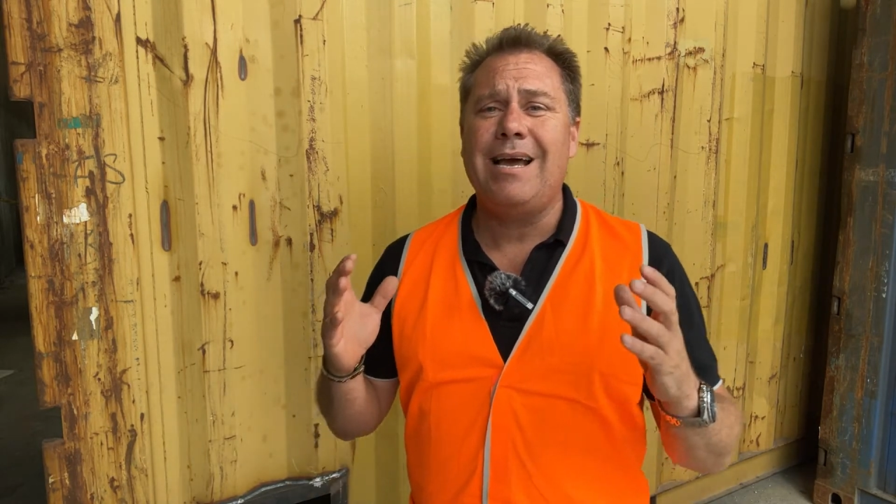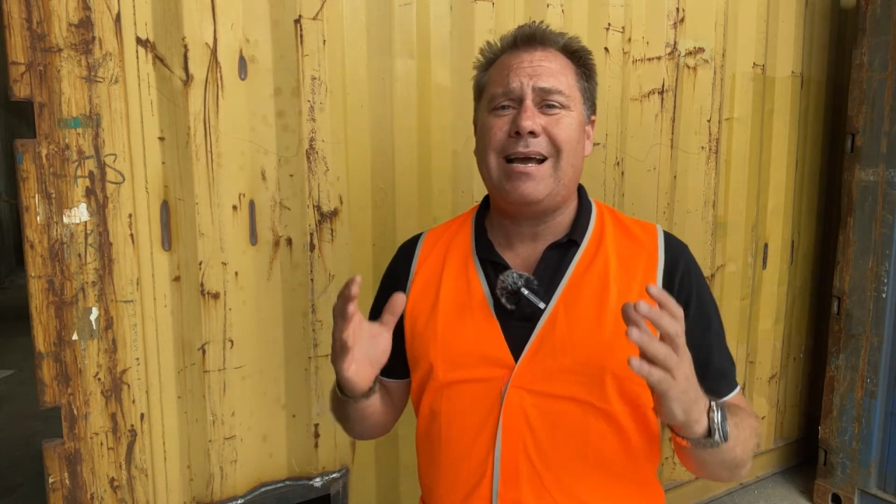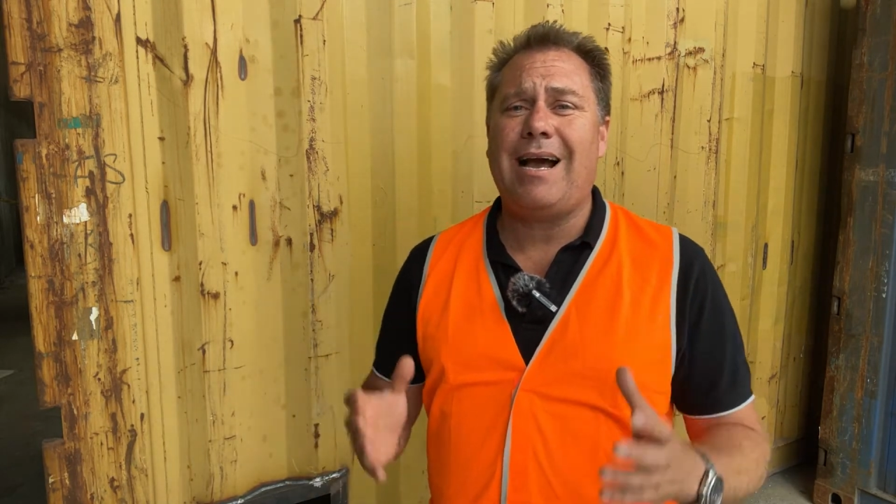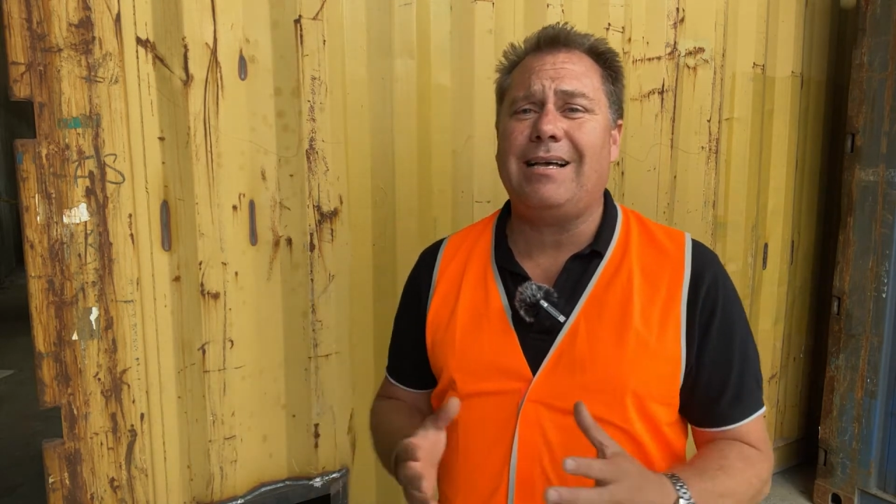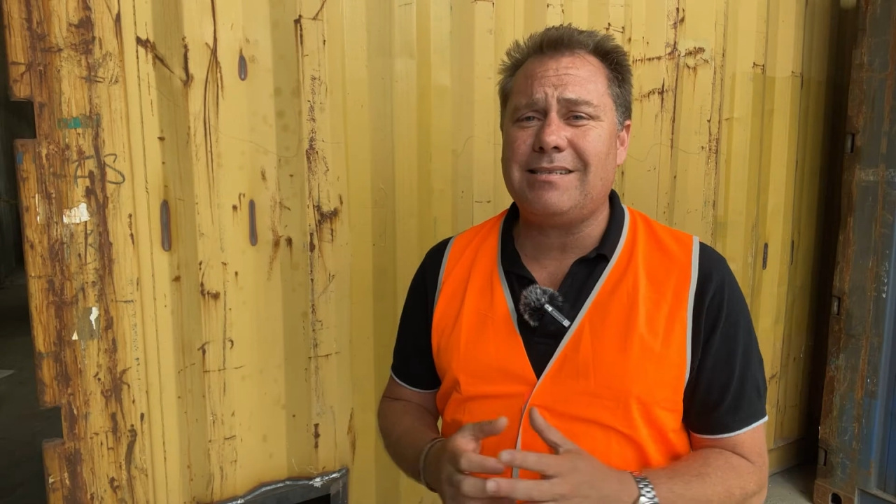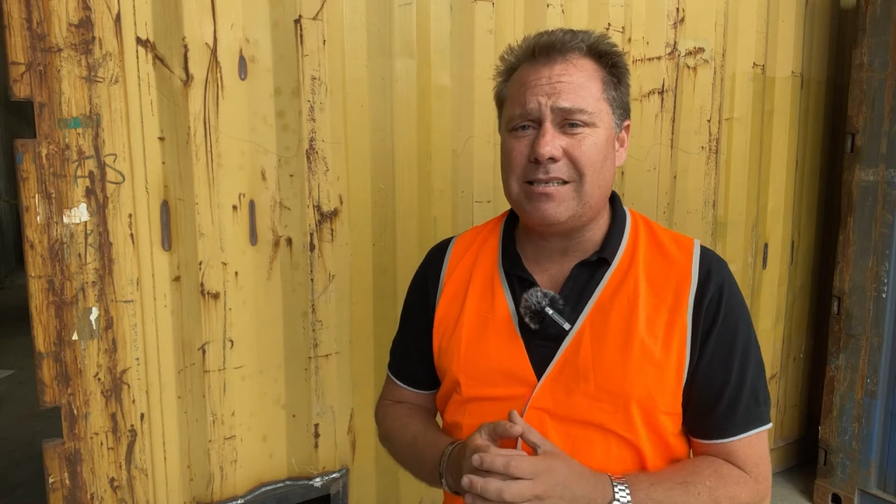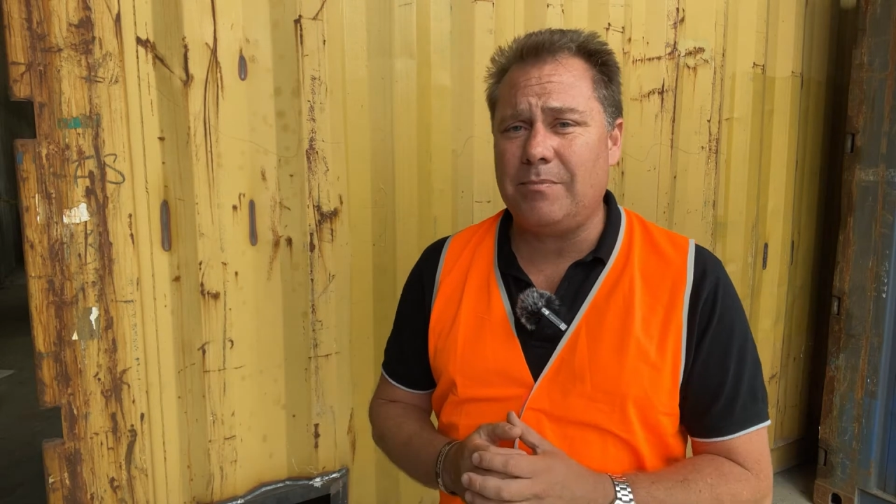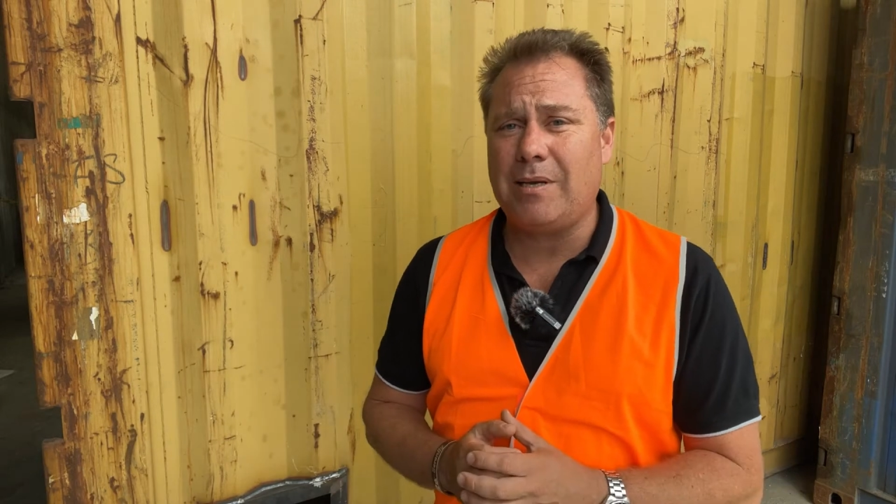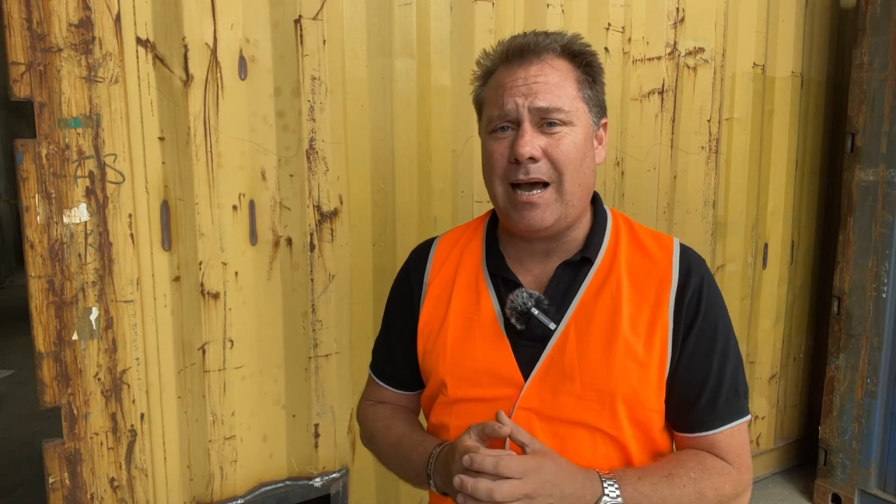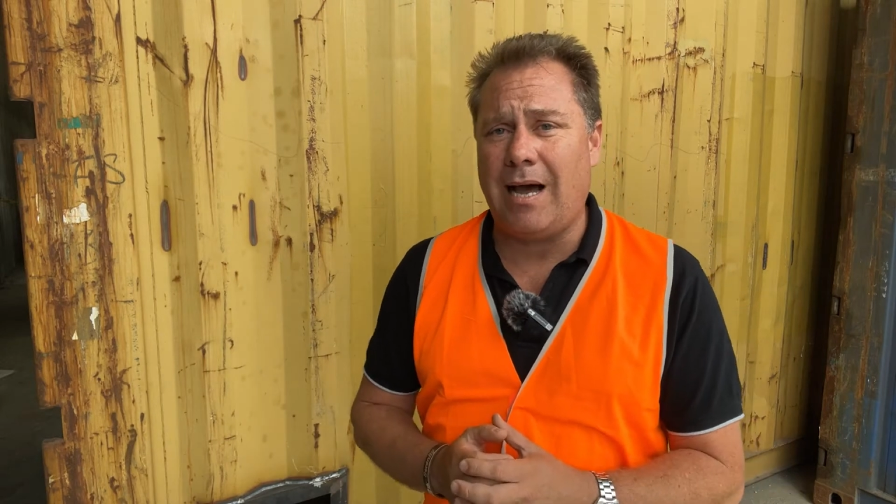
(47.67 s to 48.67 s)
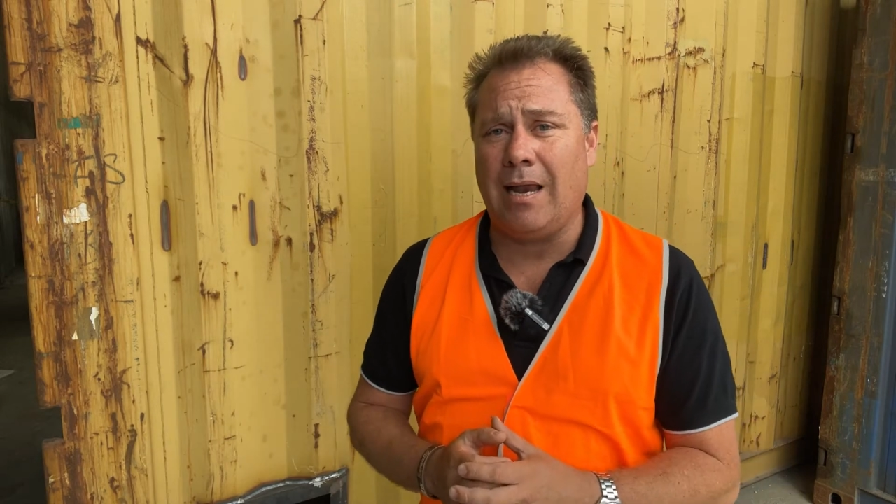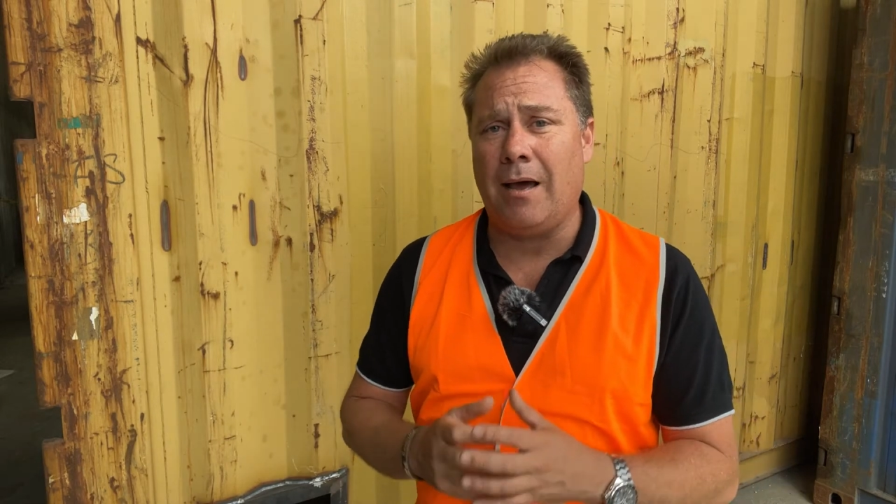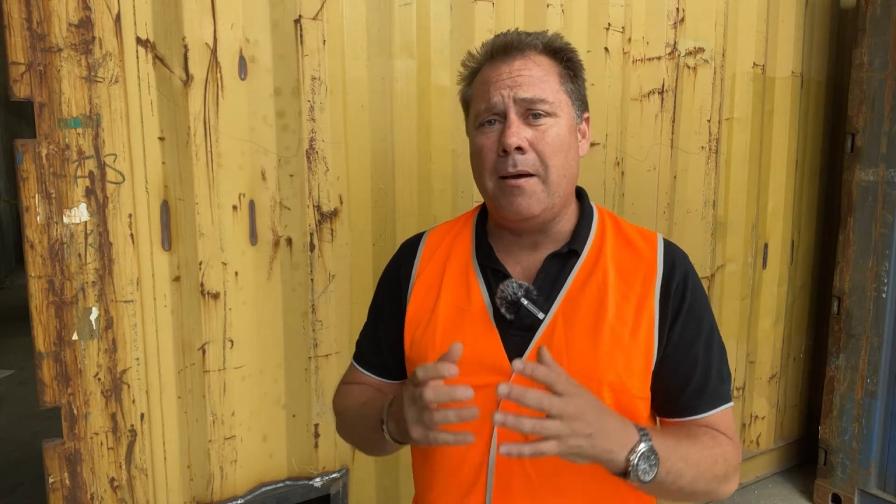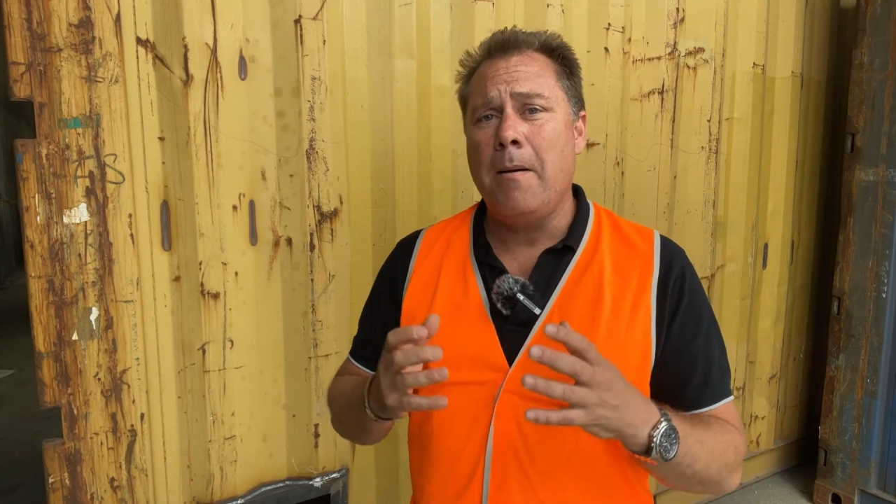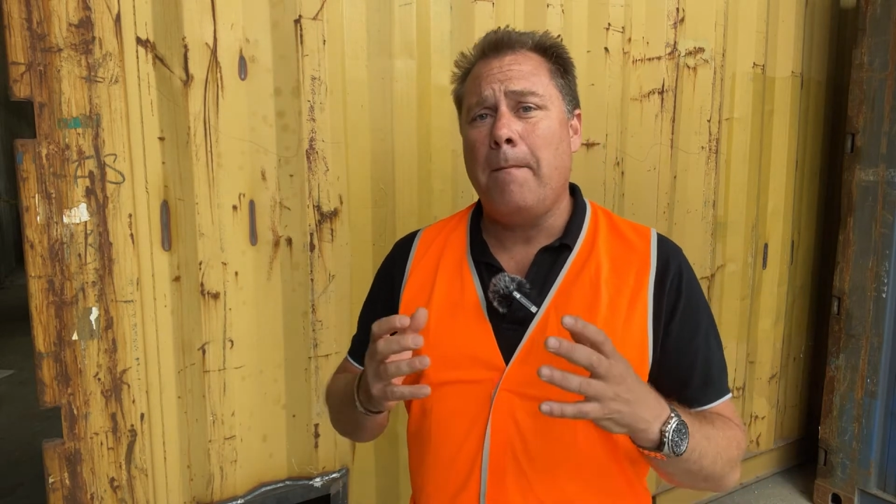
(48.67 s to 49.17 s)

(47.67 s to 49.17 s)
custom color